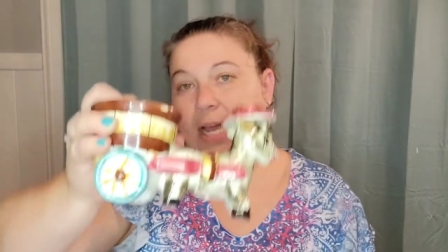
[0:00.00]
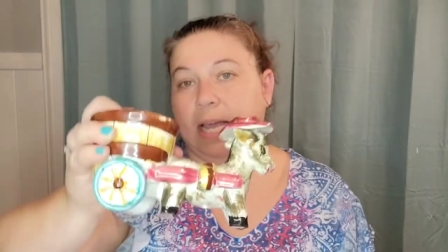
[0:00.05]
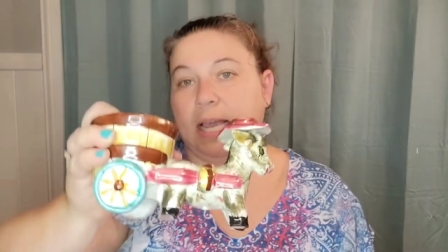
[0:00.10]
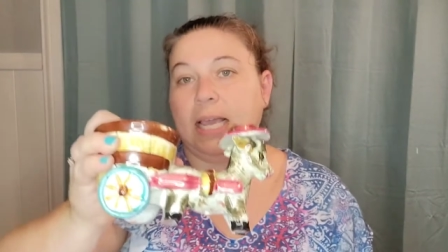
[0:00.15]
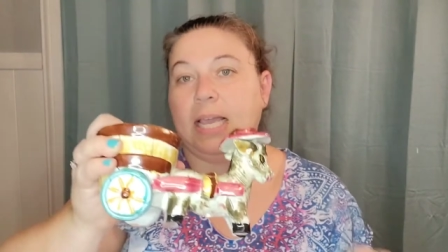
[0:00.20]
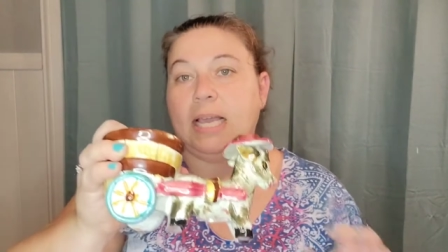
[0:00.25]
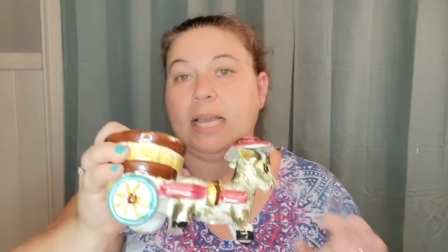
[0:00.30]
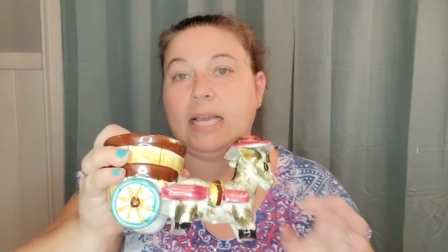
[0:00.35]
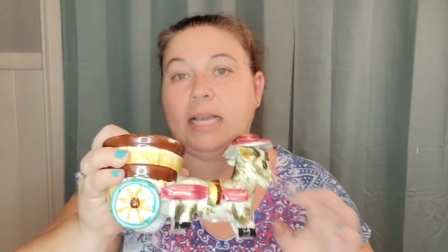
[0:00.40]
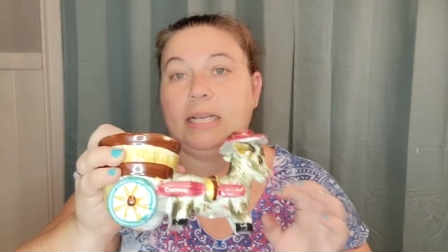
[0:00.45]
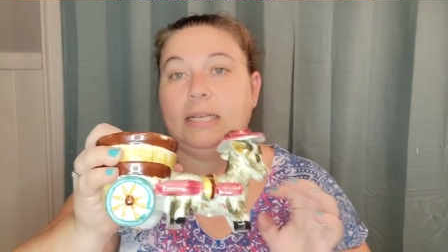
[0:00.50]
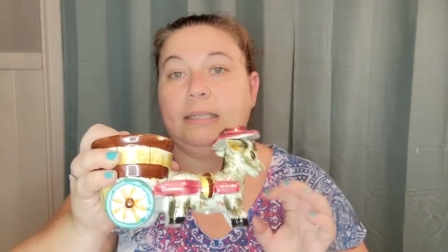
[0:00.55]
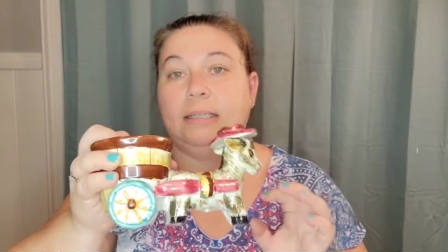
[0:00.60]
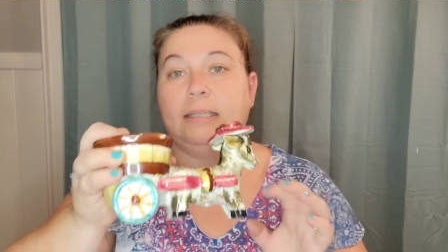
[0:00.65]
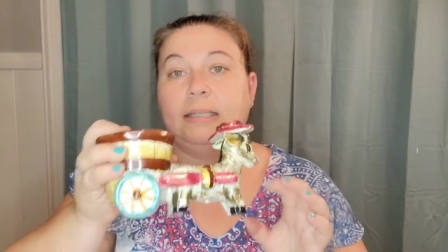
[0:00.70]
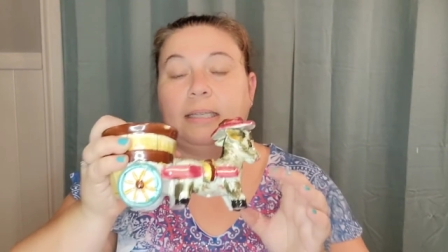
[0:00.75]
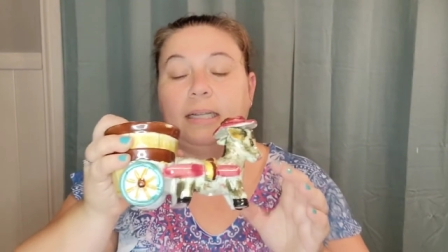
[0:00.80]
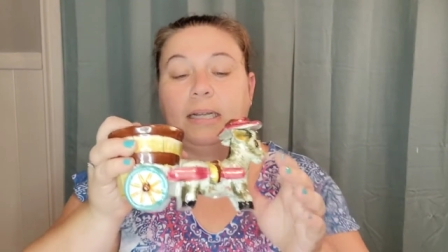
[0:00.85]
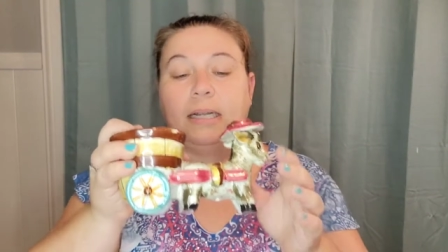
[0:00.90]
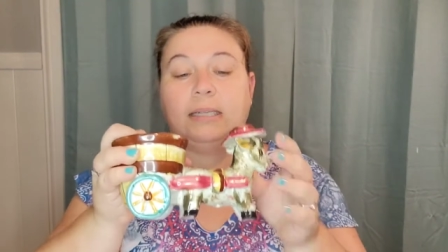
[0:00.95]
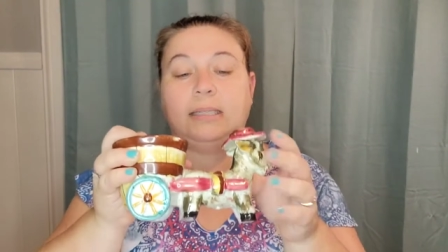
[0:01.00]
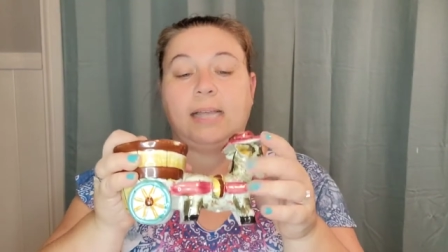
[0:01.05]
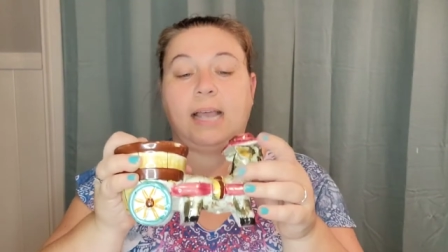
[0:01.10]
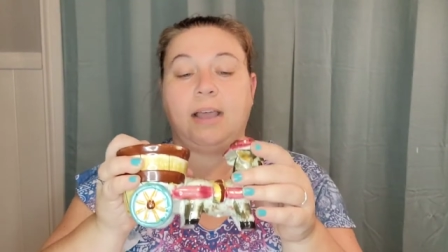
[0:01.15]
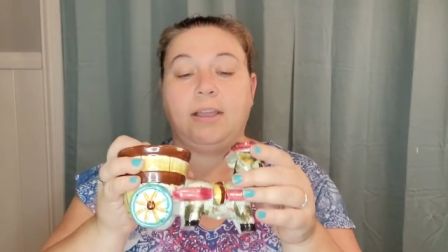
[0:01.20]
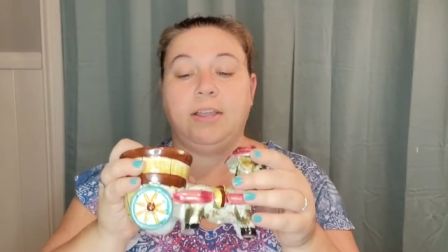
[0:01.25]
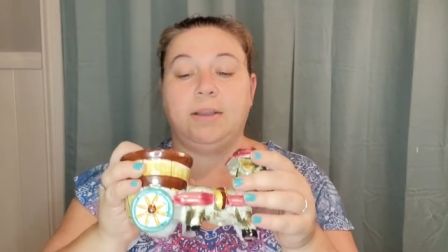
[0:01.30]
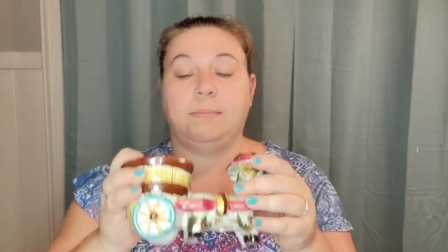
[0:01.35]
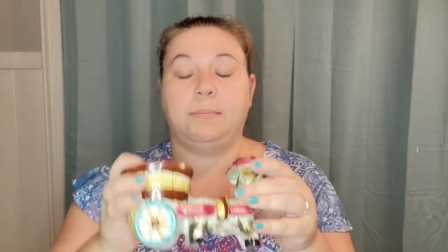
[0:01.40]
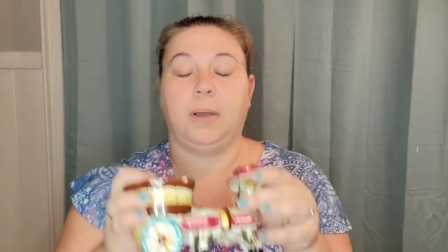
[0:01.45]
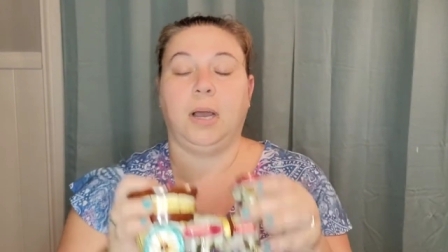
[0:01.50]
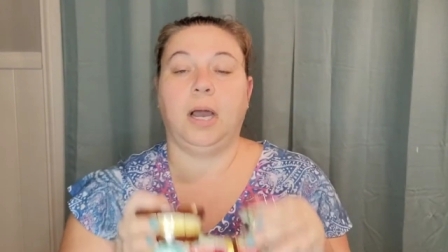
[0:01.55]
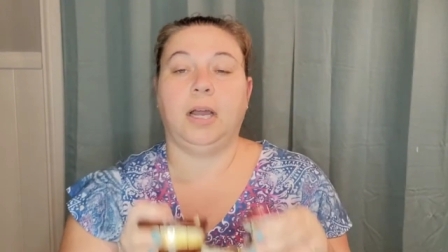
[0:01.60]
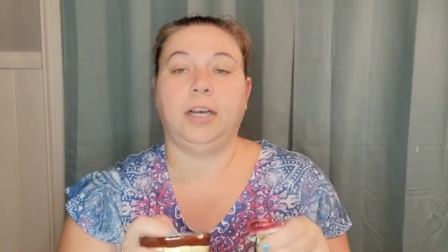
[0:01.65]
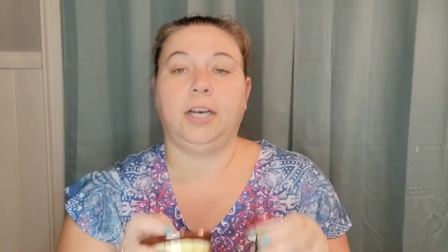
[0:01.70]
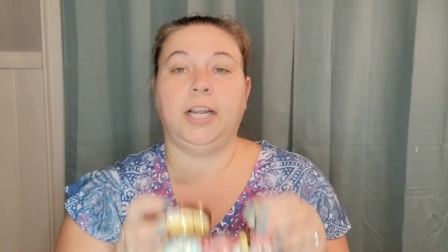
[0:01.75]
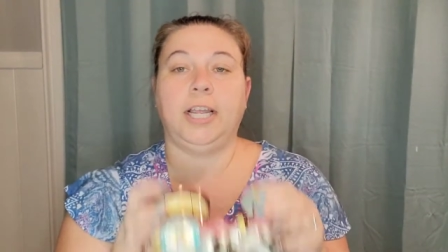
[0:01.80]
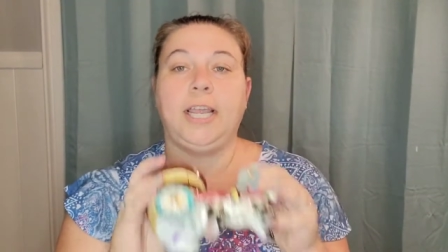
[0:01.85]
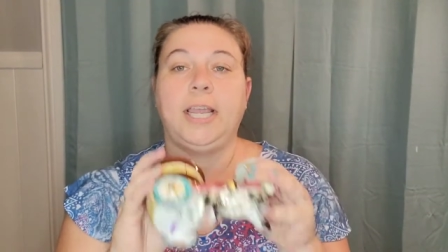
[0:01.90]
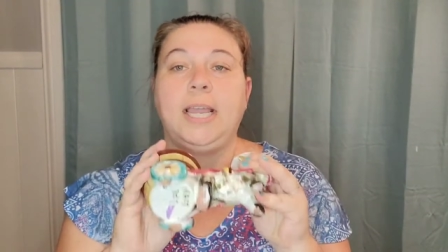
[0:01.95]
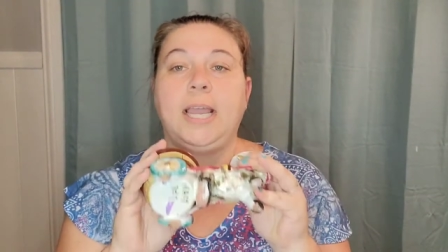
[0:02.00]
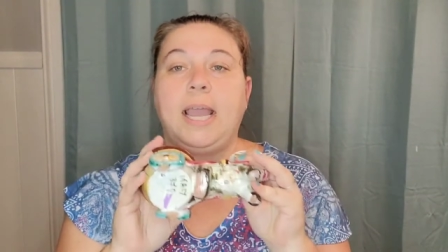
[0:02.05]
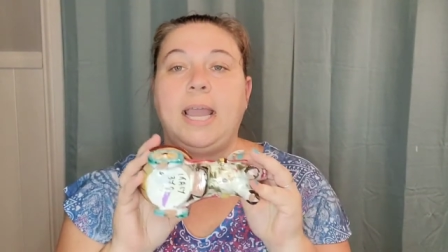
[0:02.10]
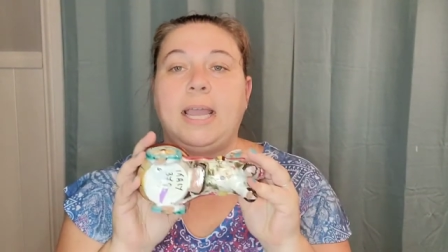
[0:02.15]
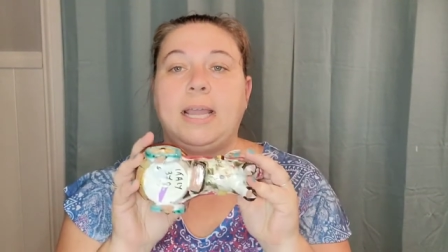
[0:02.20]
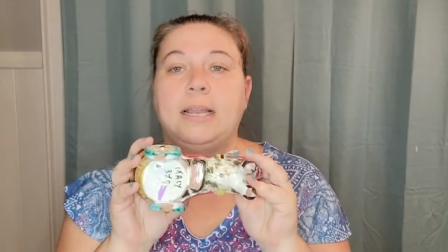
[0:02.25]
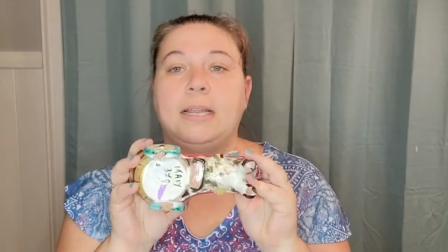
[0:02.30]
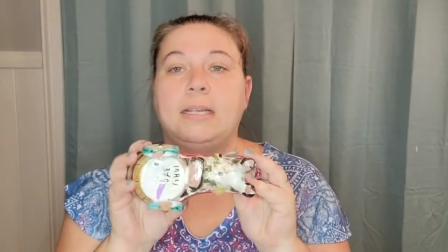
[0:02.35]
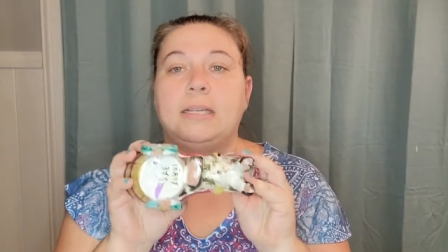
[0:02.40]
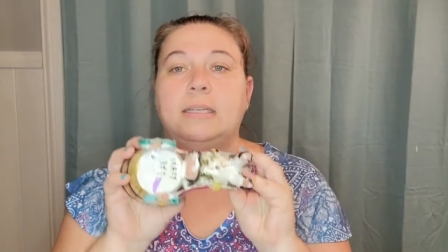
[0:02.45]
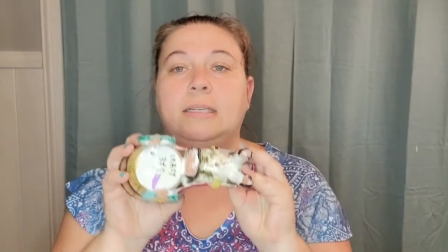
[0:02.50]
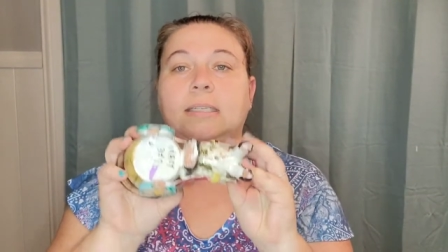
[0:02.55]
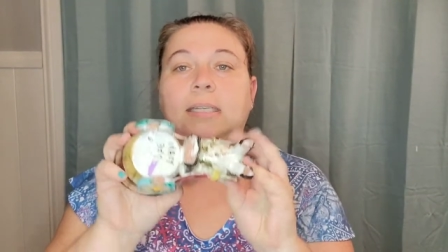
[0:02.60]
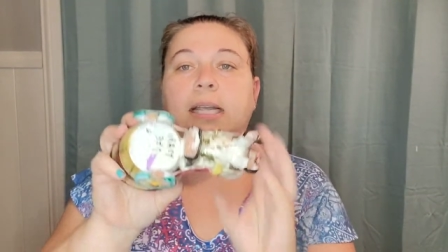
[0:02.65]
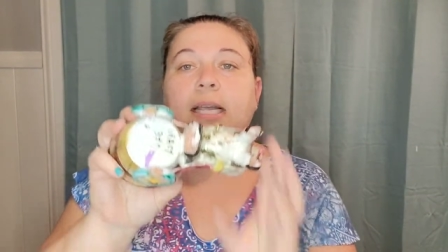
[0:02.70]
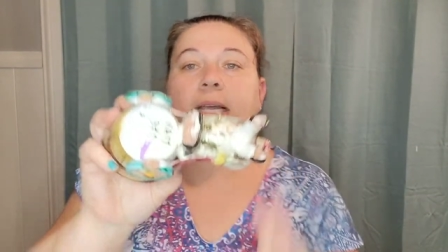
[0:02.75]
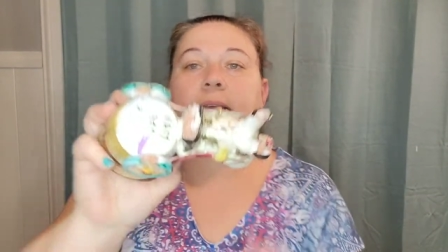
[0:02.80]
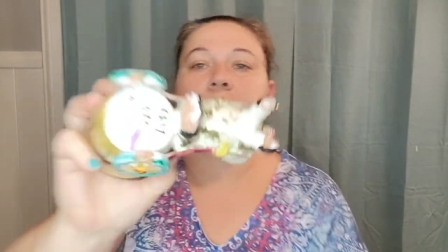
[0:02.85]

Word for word: He is Italian pottery and he